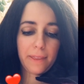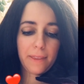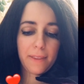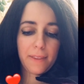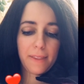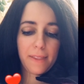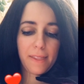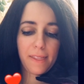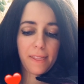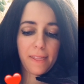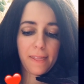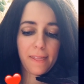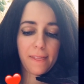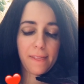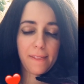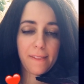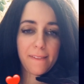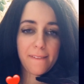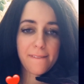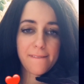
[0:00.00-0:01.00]

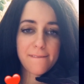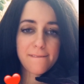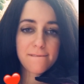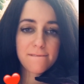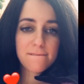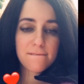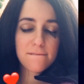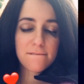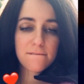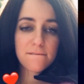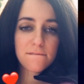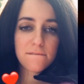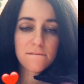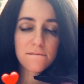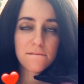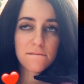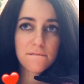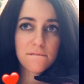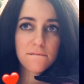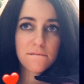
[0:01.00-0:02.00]

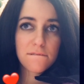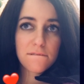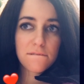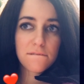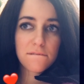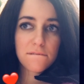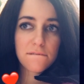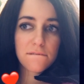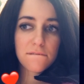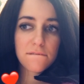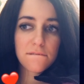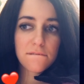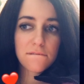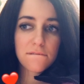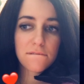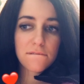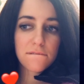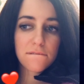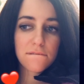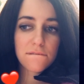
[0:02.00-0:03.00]

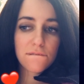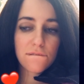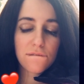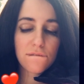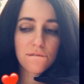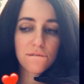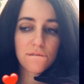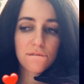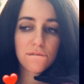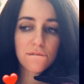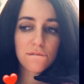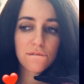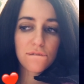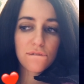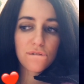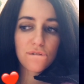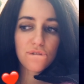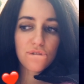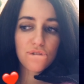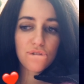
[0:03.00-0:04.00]

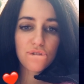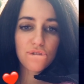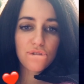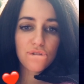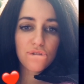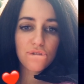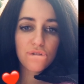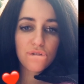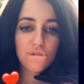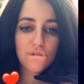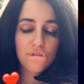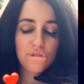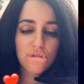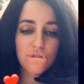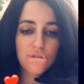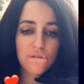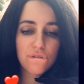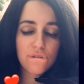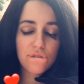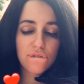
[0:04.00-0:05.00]

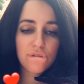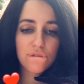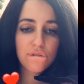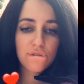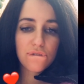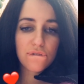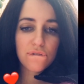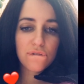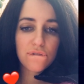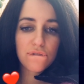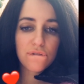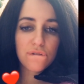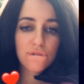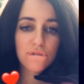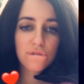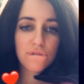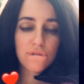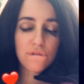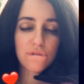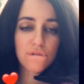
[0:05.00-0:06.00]

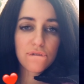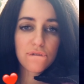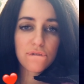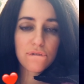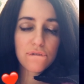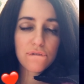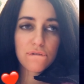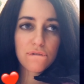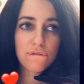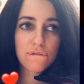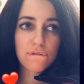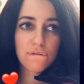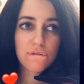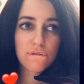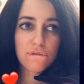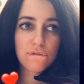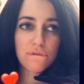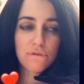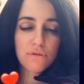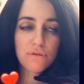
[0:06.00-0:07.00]

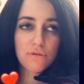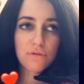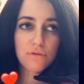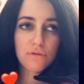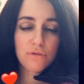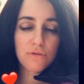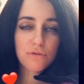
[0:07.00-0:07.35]
(no one is talking)